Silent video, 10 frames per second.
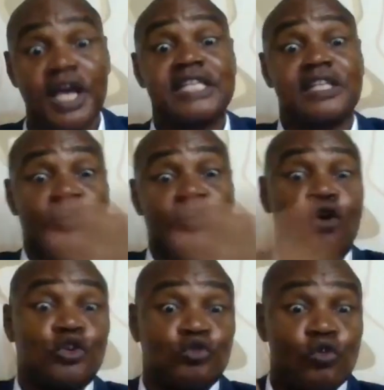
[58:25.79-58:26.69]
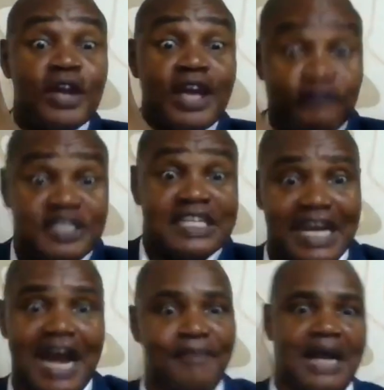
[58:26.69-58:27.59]
instead of going to a
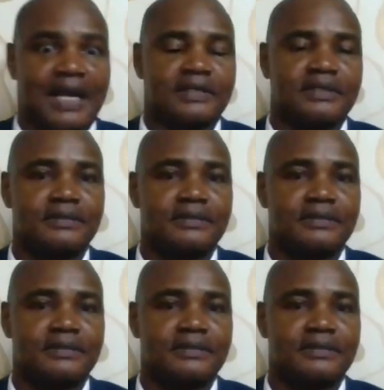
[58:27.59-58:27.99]
physical market.